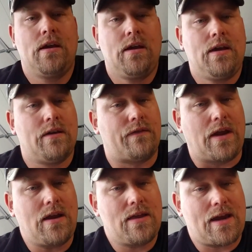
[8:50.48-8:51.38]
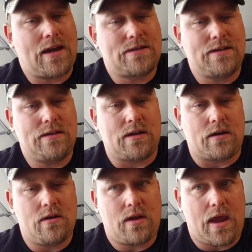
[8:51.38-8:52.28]
If any of that gets in there,
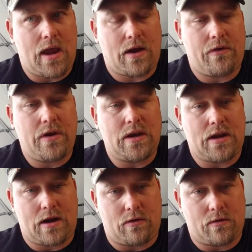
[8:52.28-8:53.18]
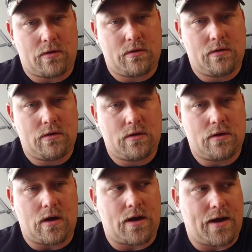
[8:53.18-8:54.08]
you can't clean it out
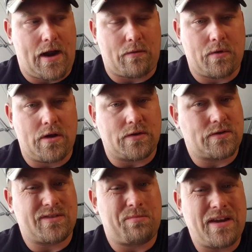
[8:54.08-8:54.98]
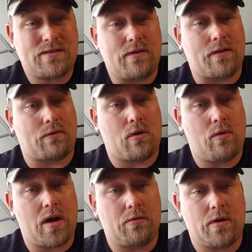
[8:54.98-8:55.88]
on that reel. So it's basically a
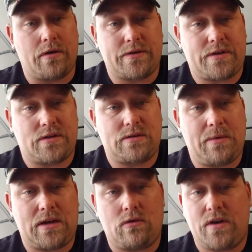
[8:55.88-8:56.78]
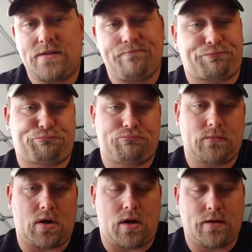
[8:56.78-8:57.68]
throwaway reel. Starts to make noise,
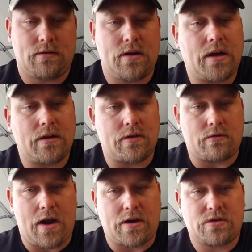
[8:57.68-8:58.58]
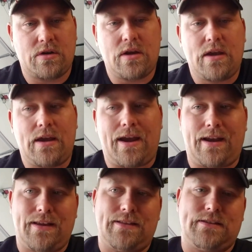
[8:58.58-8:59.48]
gone, into the trash.
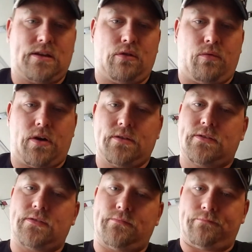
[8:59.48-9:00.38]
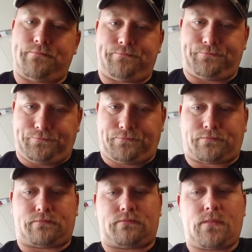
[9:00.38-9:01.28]
Any of these other ones,
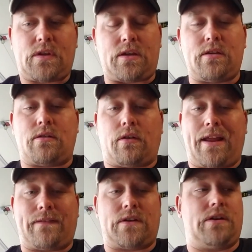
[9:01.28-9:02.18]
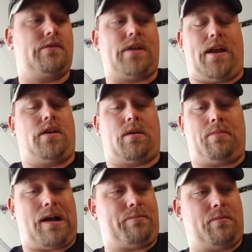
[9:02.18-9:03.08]
you don't have to do that. You can
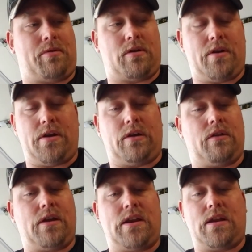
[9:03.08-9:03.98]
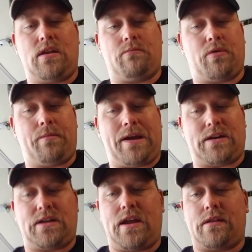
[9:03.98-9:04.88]
pop it apart, you can clean it, you can put it back
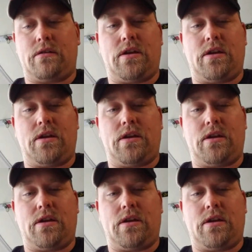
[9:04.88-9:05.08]
together, you get a